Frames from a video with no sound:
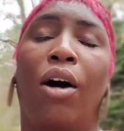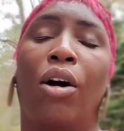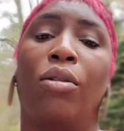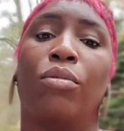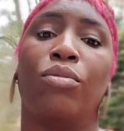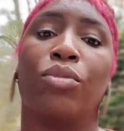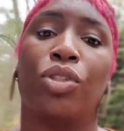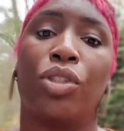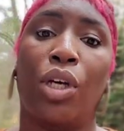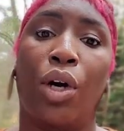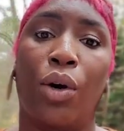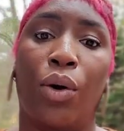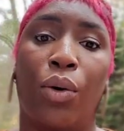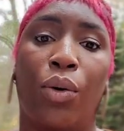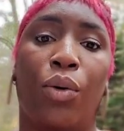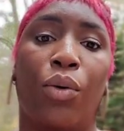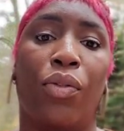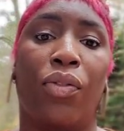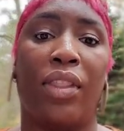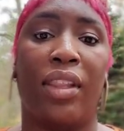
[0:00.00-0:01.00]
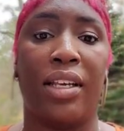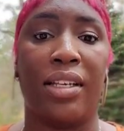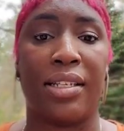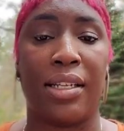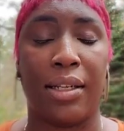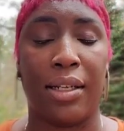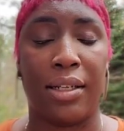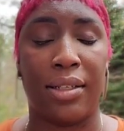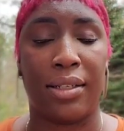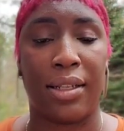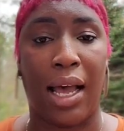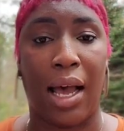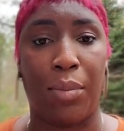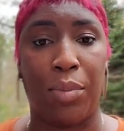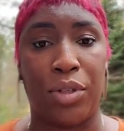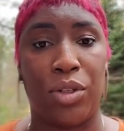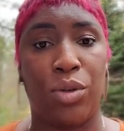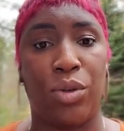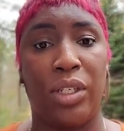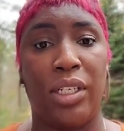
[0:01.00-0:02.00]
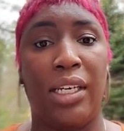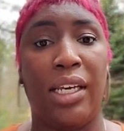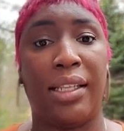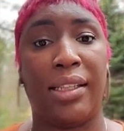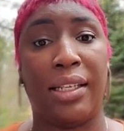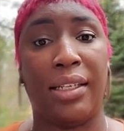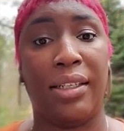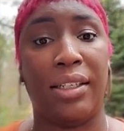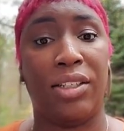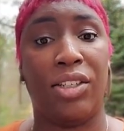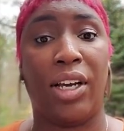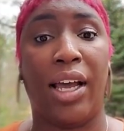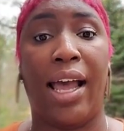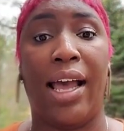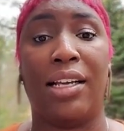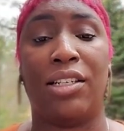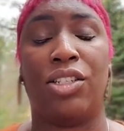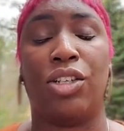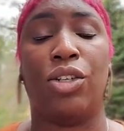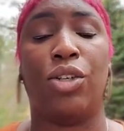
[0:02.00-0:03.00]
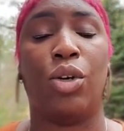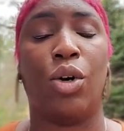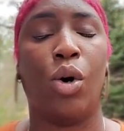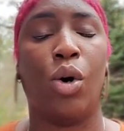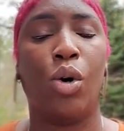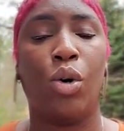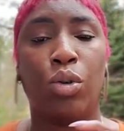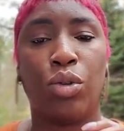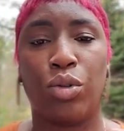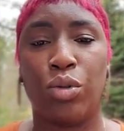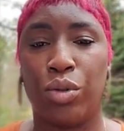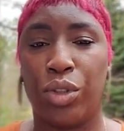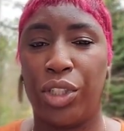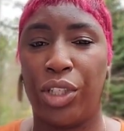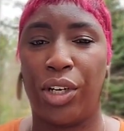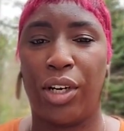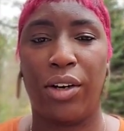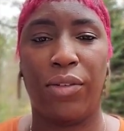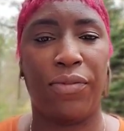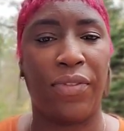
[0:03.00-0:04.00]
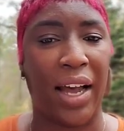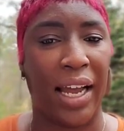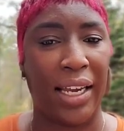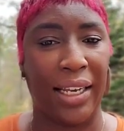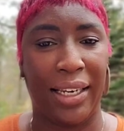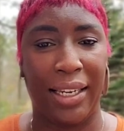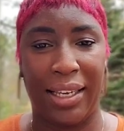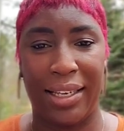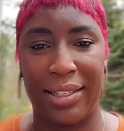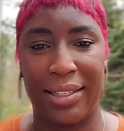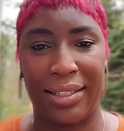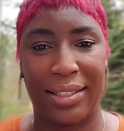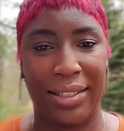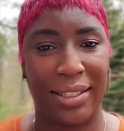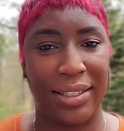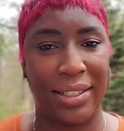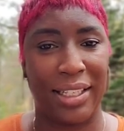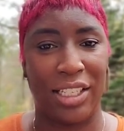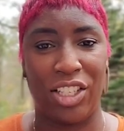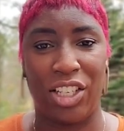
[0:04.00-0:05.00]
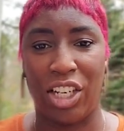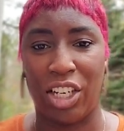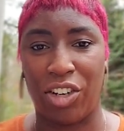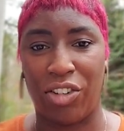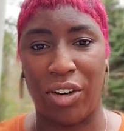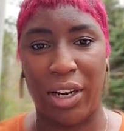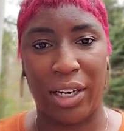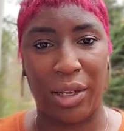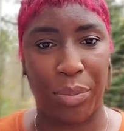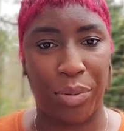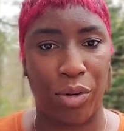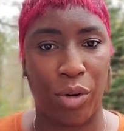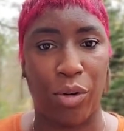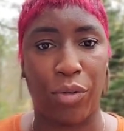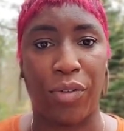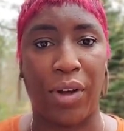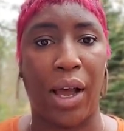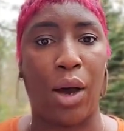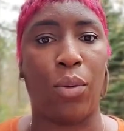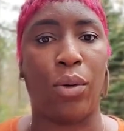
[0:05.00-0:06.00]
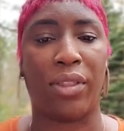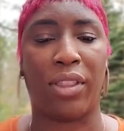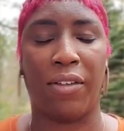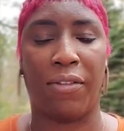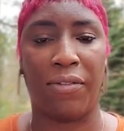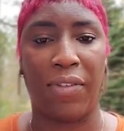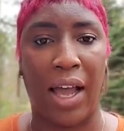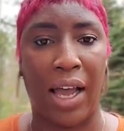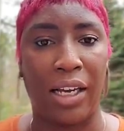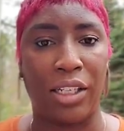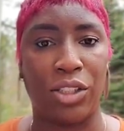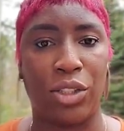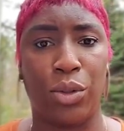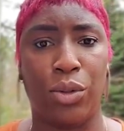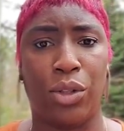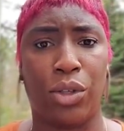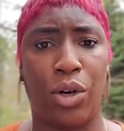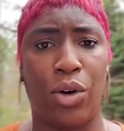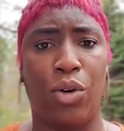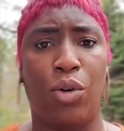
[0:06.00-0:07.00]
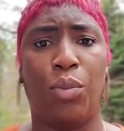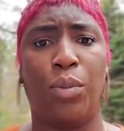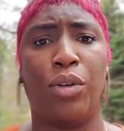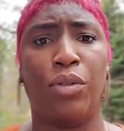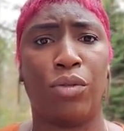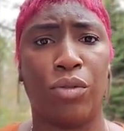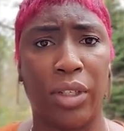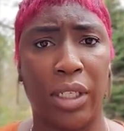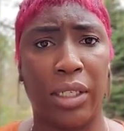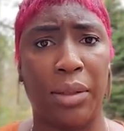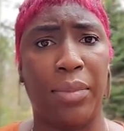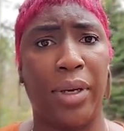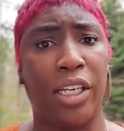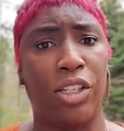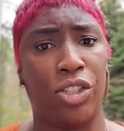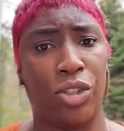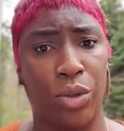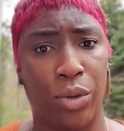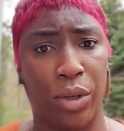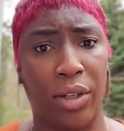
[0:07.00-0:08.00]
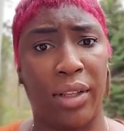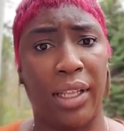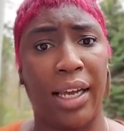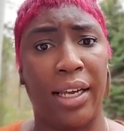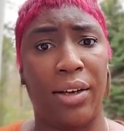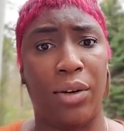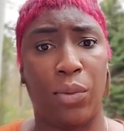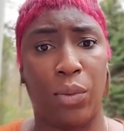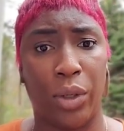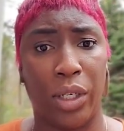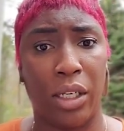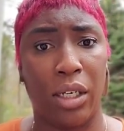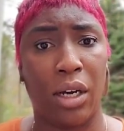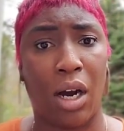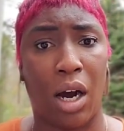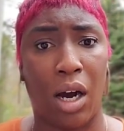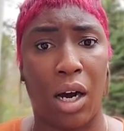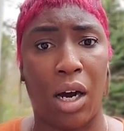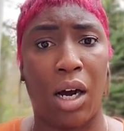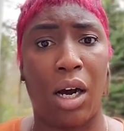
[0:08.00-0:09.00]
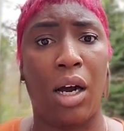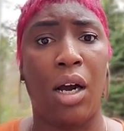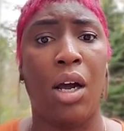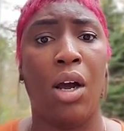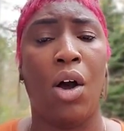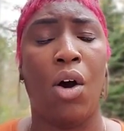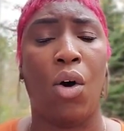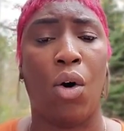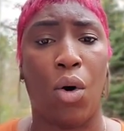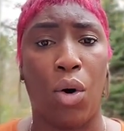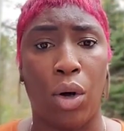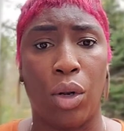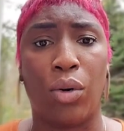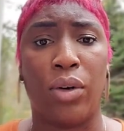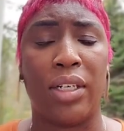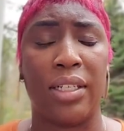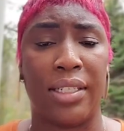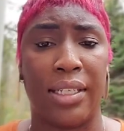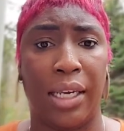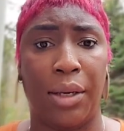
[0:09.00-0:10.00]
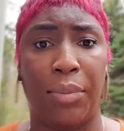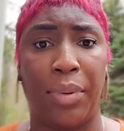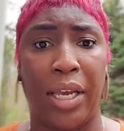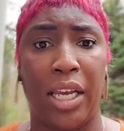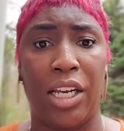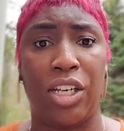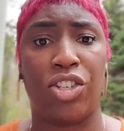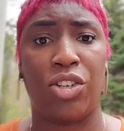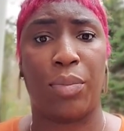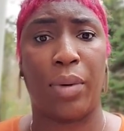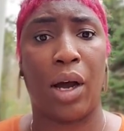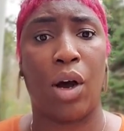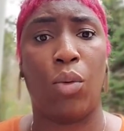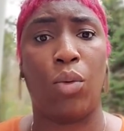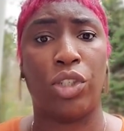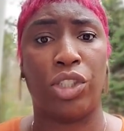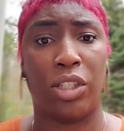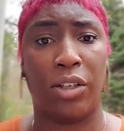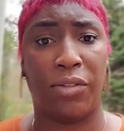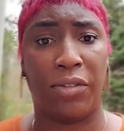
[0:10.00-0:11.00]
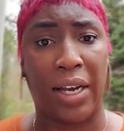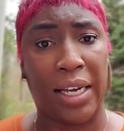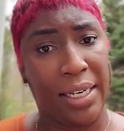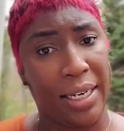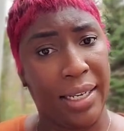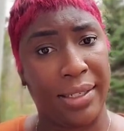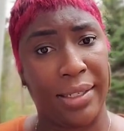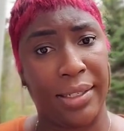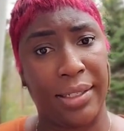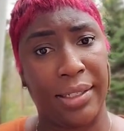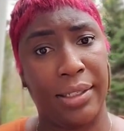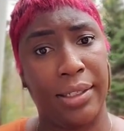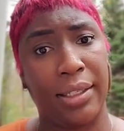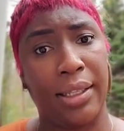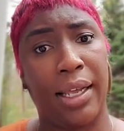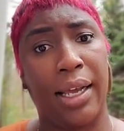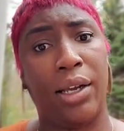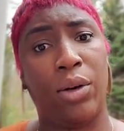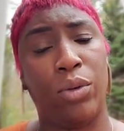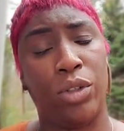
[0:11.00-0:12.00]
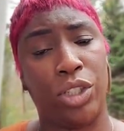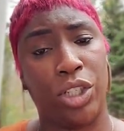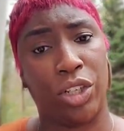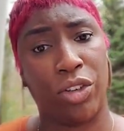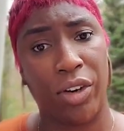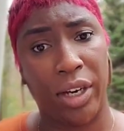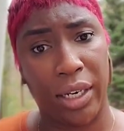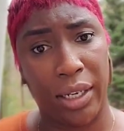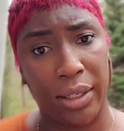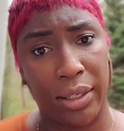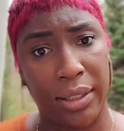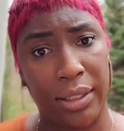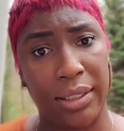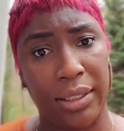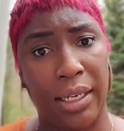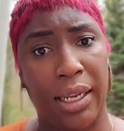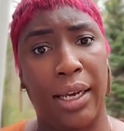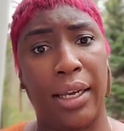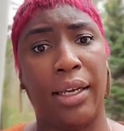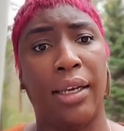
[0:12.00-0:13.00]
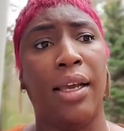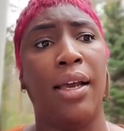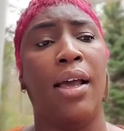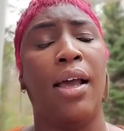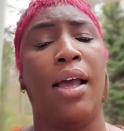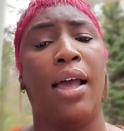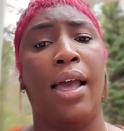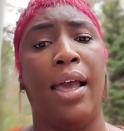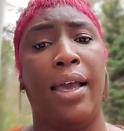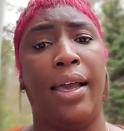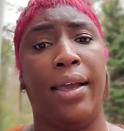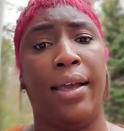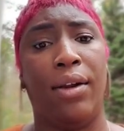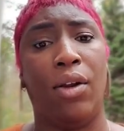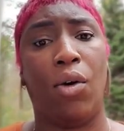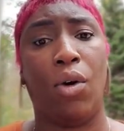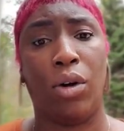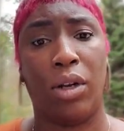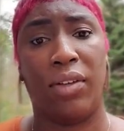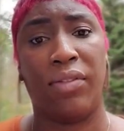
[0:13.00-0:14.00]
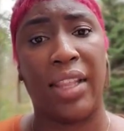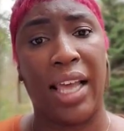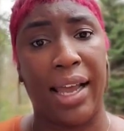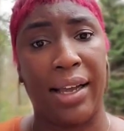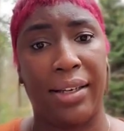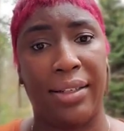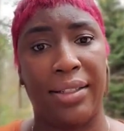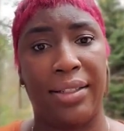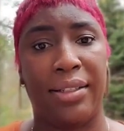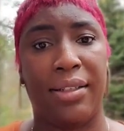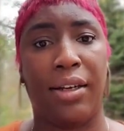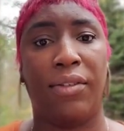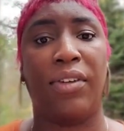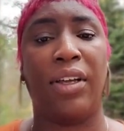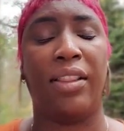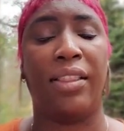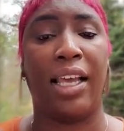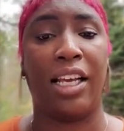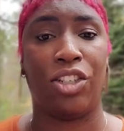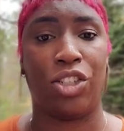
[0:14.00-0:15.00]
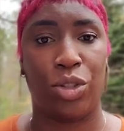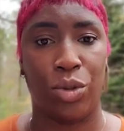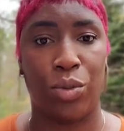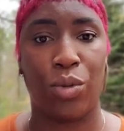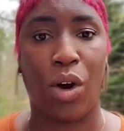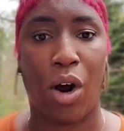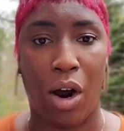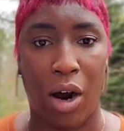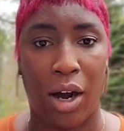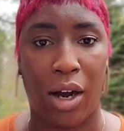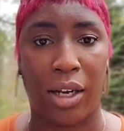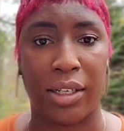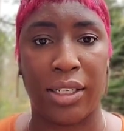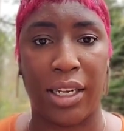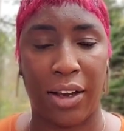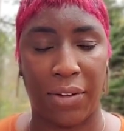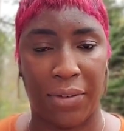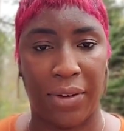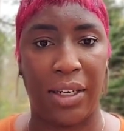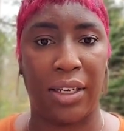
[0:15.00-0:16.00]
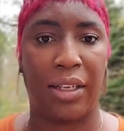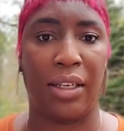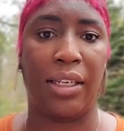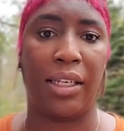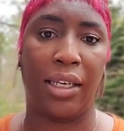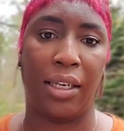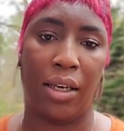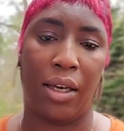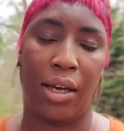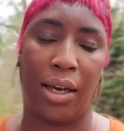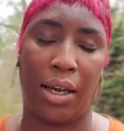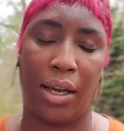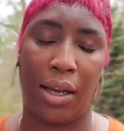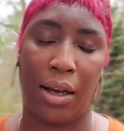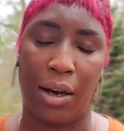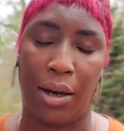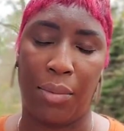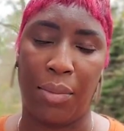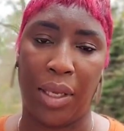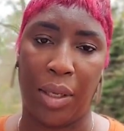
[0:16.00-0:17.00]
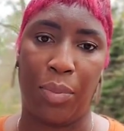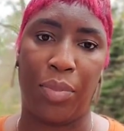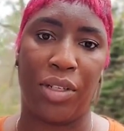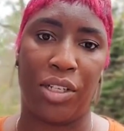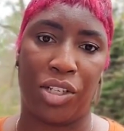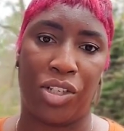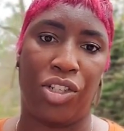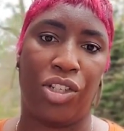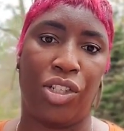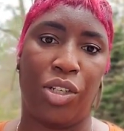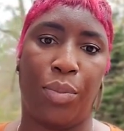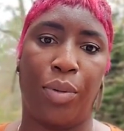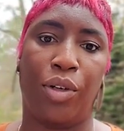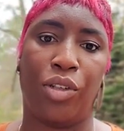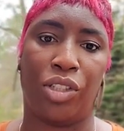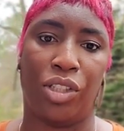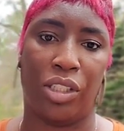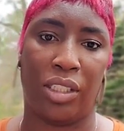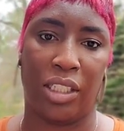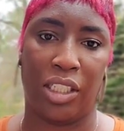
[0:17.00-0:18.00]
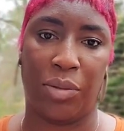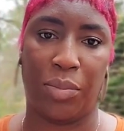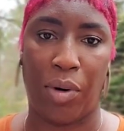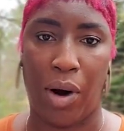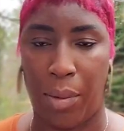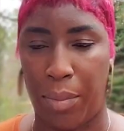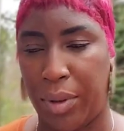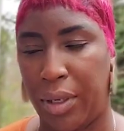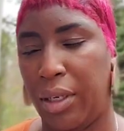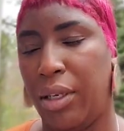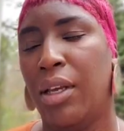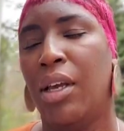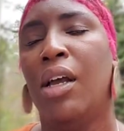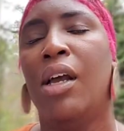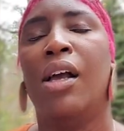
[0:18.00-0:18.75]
So this is the opportunity that the lender has to go through your finances and your credit profile with a fine-tooth comb and really make sure that we are all on the same page about what your finances look like, what your credit looks like, and all of that good stuff, and that you are definitely in position to purchase this property.